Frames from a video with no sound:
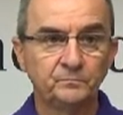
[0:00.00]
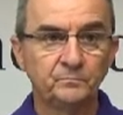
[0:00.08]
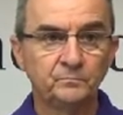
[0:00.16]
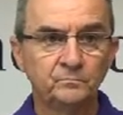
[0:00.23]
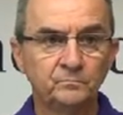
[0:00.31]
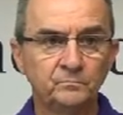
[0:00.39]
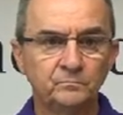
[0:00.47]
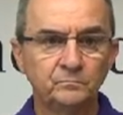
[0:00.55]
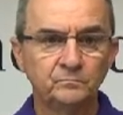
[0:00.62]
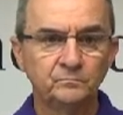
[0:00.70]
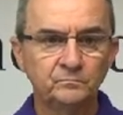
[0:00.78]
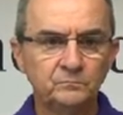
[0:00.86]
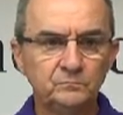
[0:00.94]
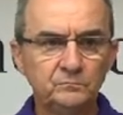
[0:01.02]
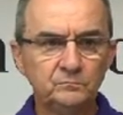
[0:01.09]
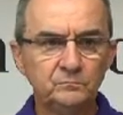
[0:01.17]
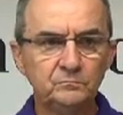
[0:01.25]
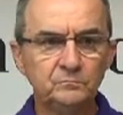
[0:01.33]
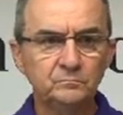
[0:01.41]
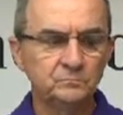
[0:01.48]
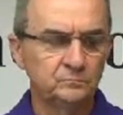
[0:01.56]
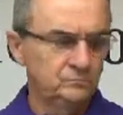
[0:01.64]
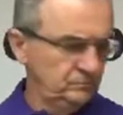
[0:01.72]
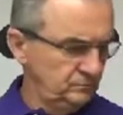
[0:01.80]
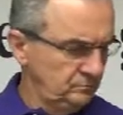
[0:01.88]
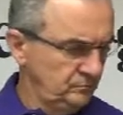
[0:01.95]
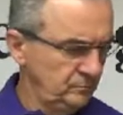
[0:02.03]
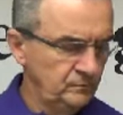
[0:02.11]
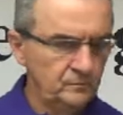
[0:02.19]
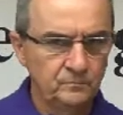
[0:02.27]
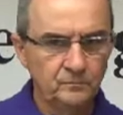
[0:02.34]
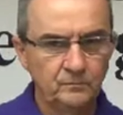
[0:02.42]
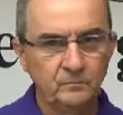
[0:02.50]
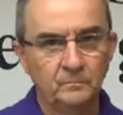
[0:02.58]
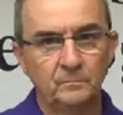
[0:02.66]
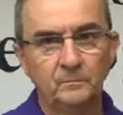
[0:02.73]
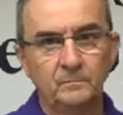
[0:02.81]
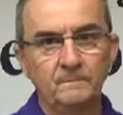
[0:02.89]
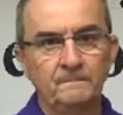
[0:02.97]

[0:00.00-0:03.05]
Pastor Gary, I think it's kind of what you're saying is uh,